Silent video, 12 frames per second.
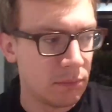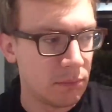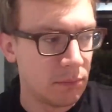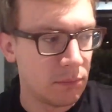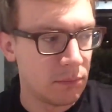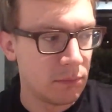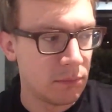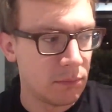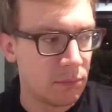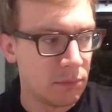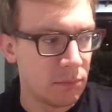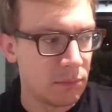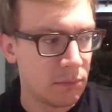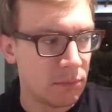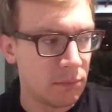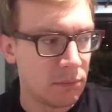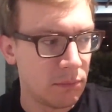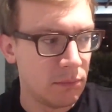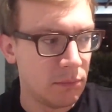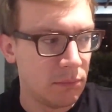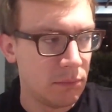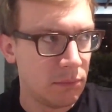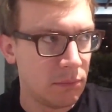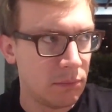
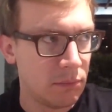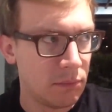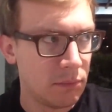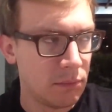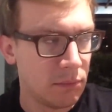Nobody speaks.